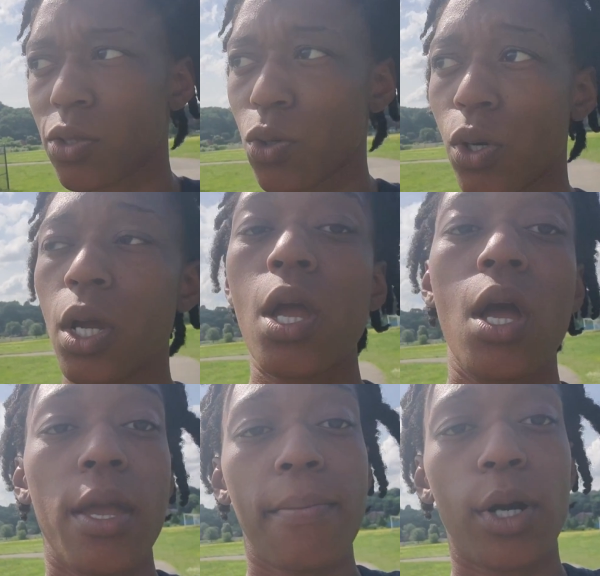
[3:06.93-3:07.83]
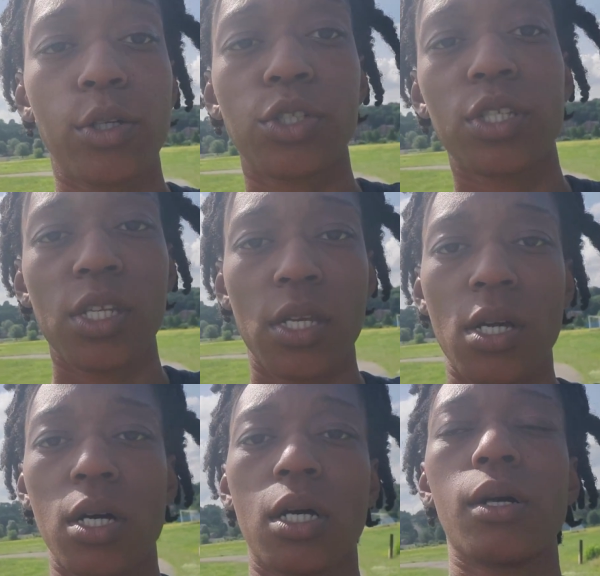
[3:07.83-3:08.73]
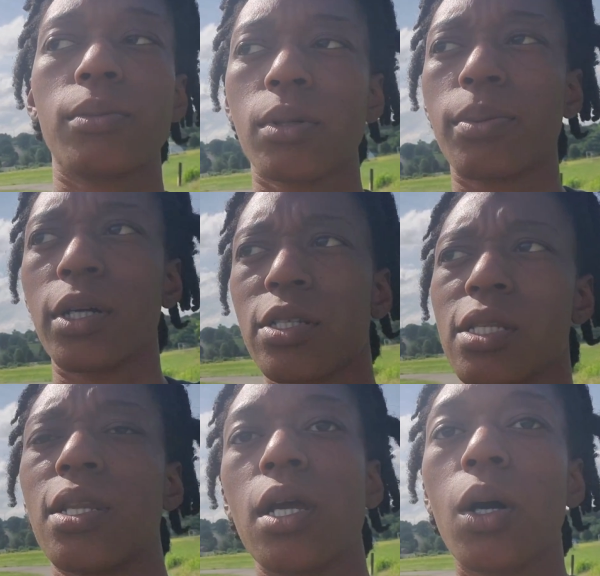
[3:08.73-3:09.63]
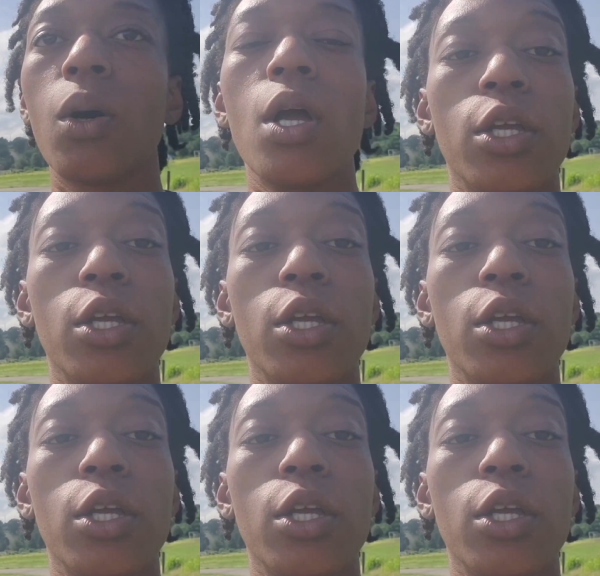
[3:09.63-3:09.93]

or emergency personnel,